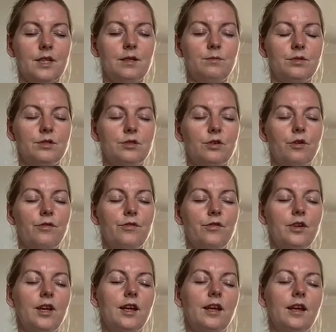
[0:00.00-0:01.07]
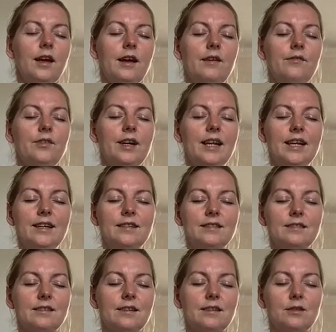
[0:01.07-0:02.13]
Keep softening and
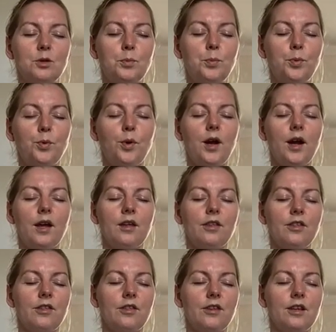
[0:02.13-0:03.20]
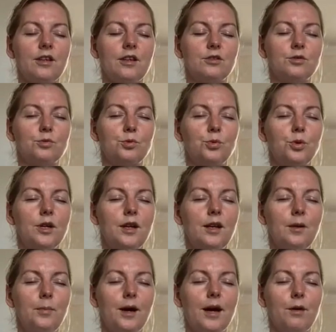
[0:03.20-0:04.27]
releasing. The breath is
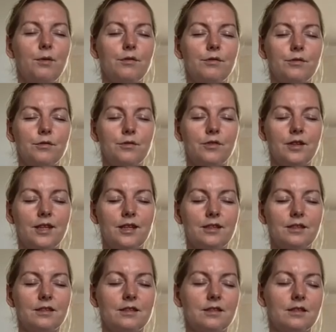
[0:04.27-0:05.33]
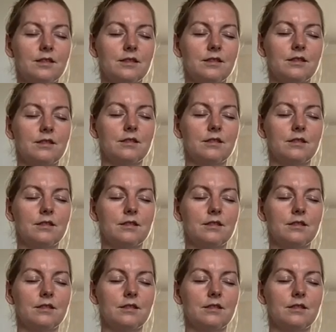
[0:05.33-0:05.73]
really powerful for this.